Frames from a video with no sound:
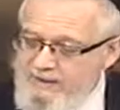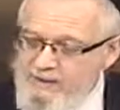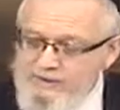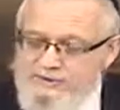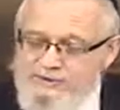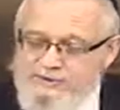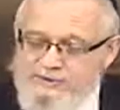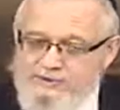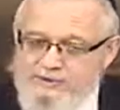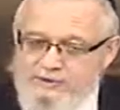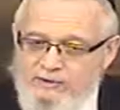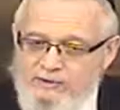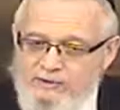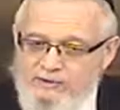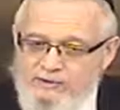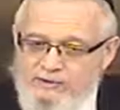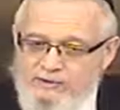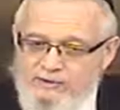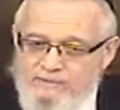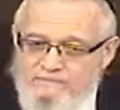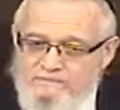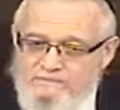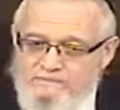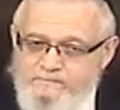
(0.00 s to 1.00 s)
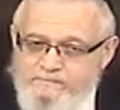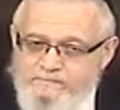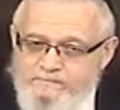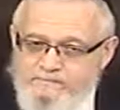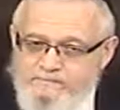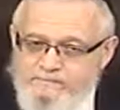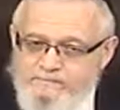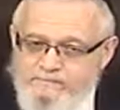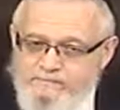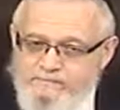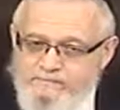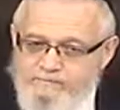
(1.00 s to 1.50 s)
So um,
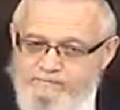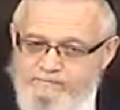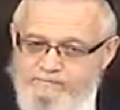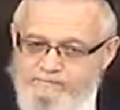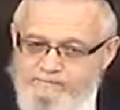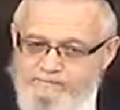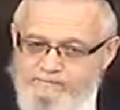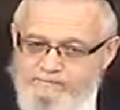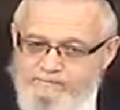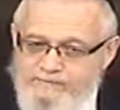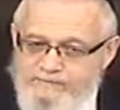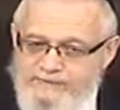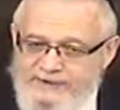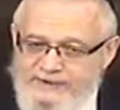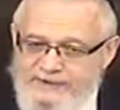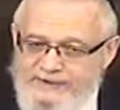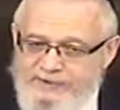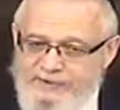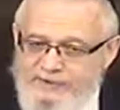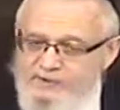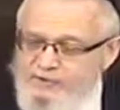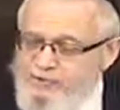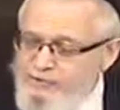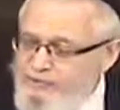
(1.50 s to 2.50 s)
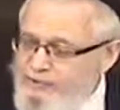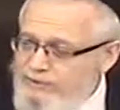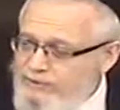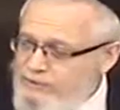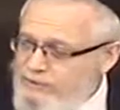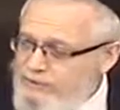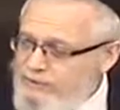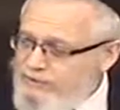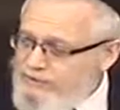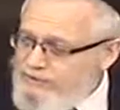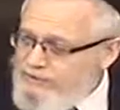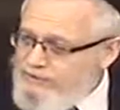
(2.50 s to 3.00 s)
the story
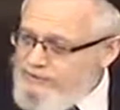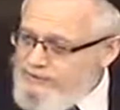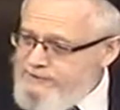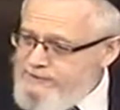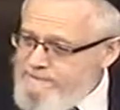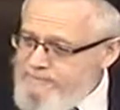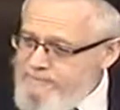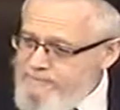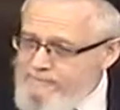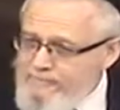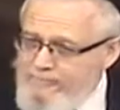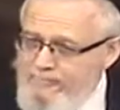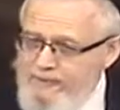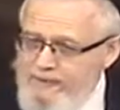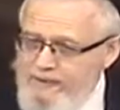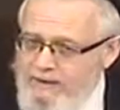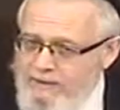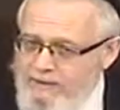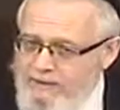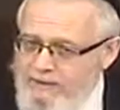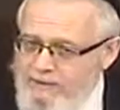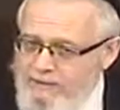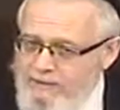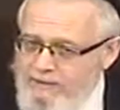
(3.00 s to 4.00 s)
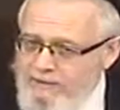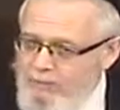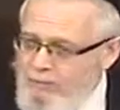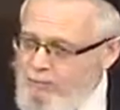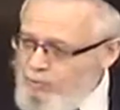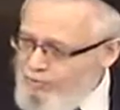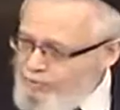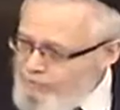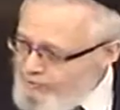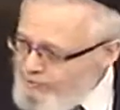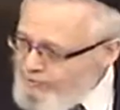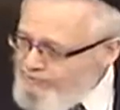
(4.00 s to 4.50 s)
was the war
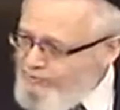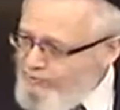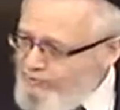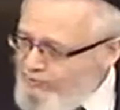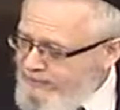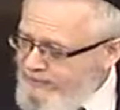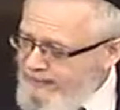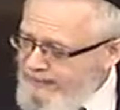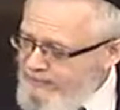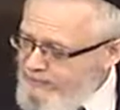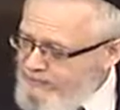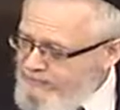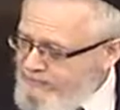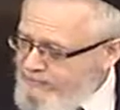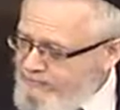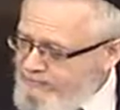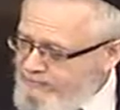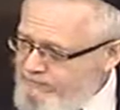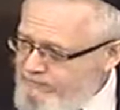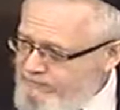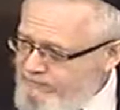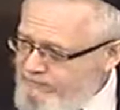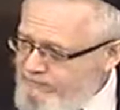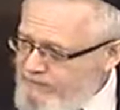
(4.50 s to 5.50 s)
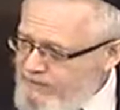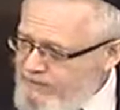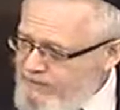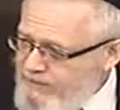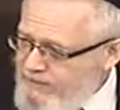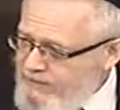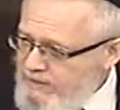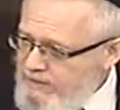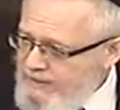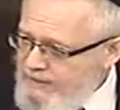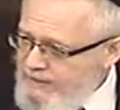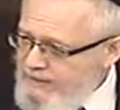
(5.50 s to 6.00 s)
just broke out
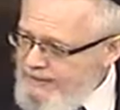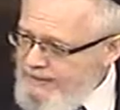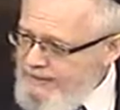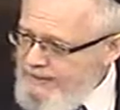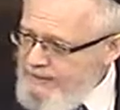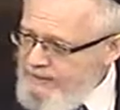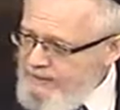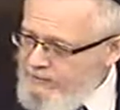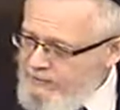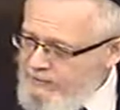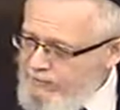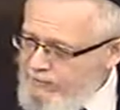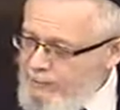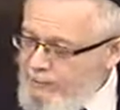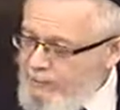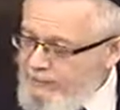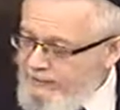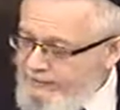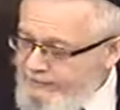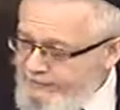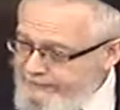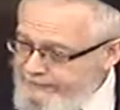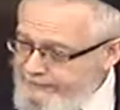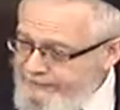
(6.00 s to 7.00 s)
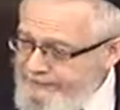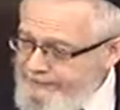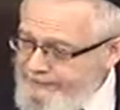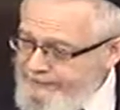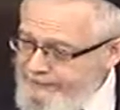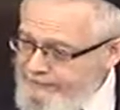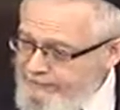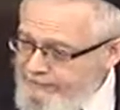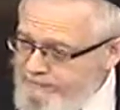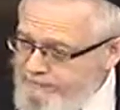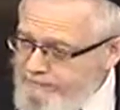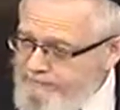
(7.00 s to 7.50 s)
and one of the
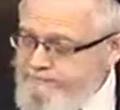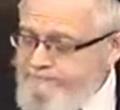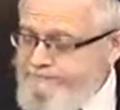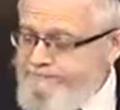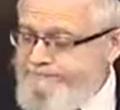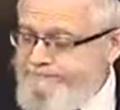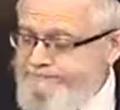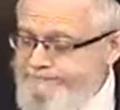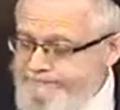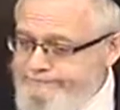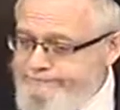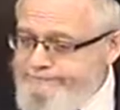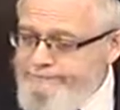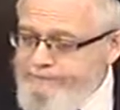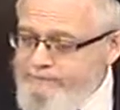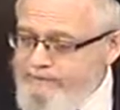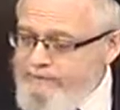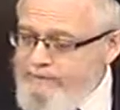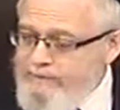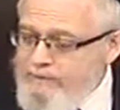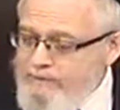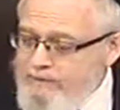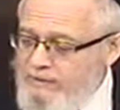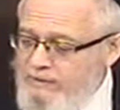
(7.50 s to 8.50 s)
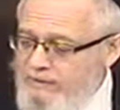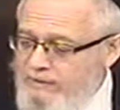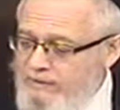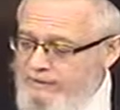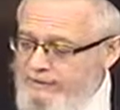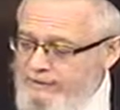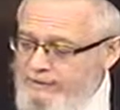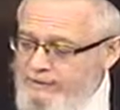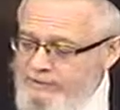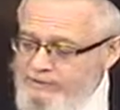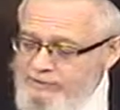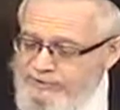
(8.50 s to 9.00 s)
people,
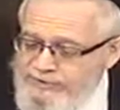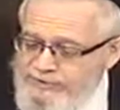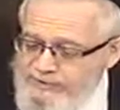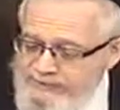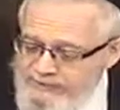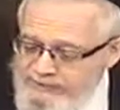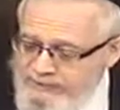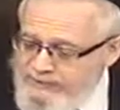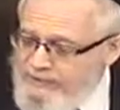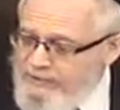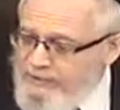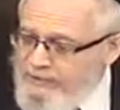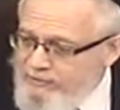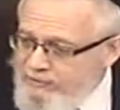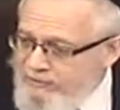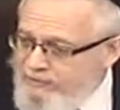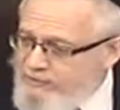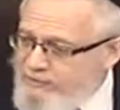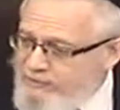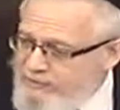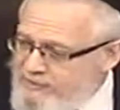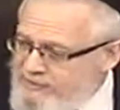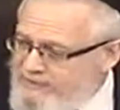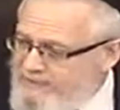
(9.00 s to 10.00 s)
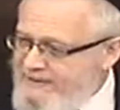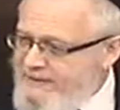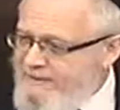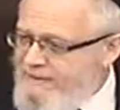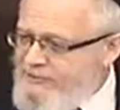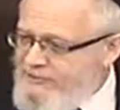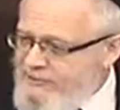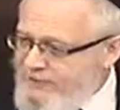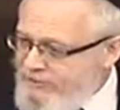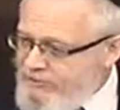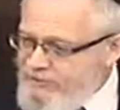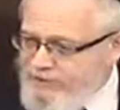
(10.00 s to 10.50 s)
he received a telegram from his parents
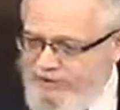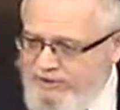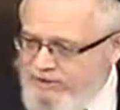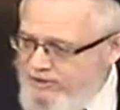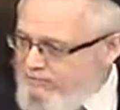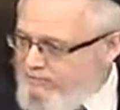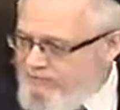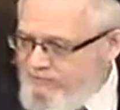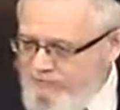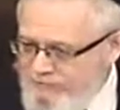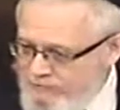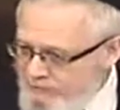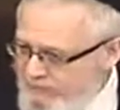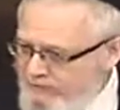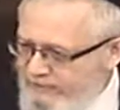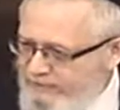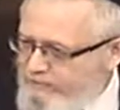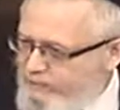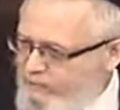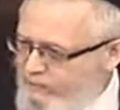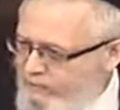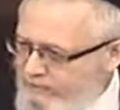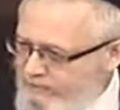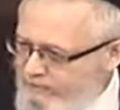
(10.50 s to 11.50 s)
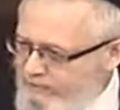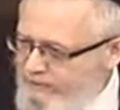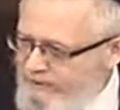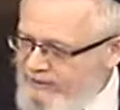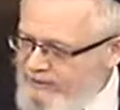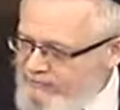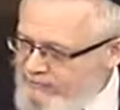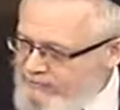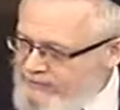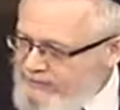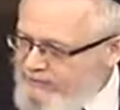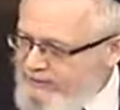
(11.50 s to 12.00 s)
that he should come to where, where, whatever
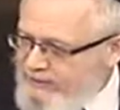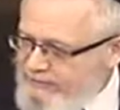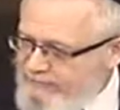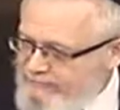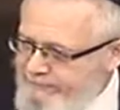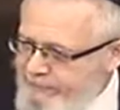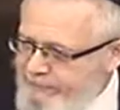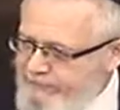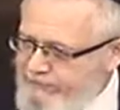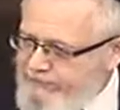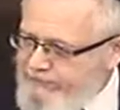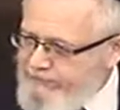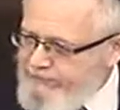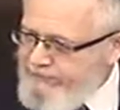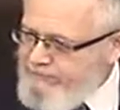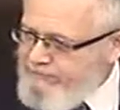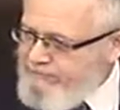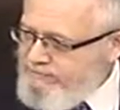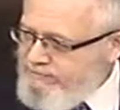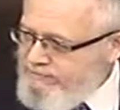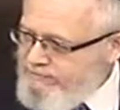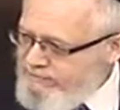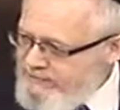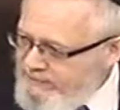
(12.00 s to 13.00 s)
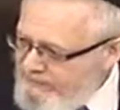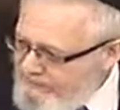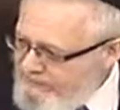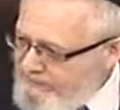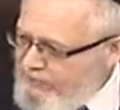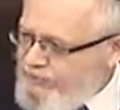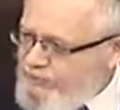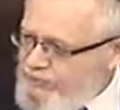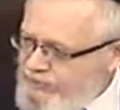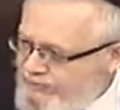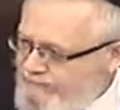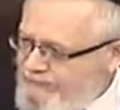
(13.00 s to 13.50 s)
city in Poland, leave the
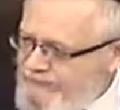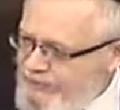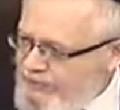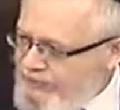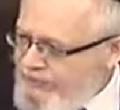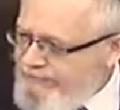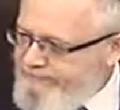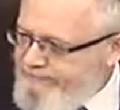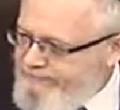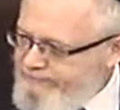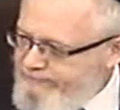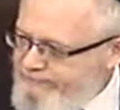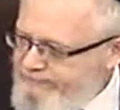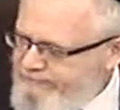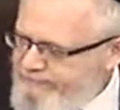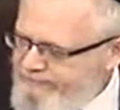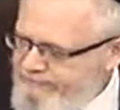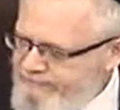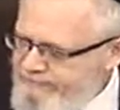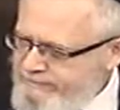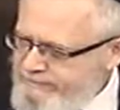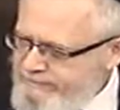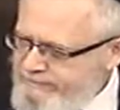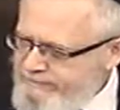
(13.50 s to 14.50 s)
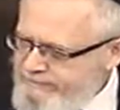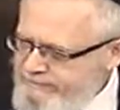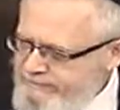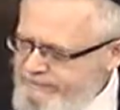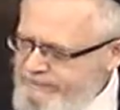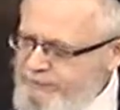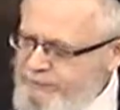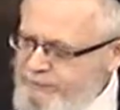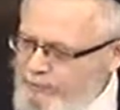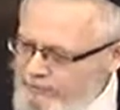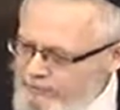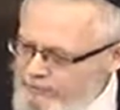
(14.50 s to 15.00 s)
yeshiva and come
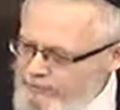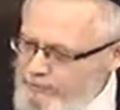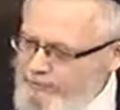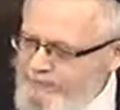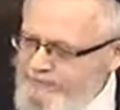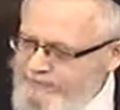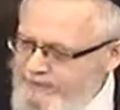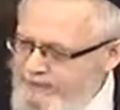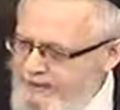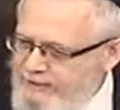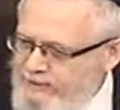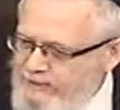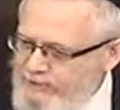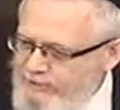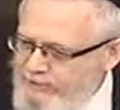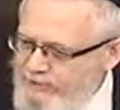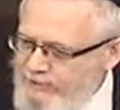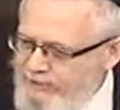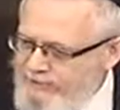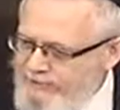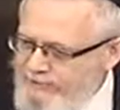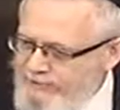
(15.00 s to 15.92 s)
before they shut down the border.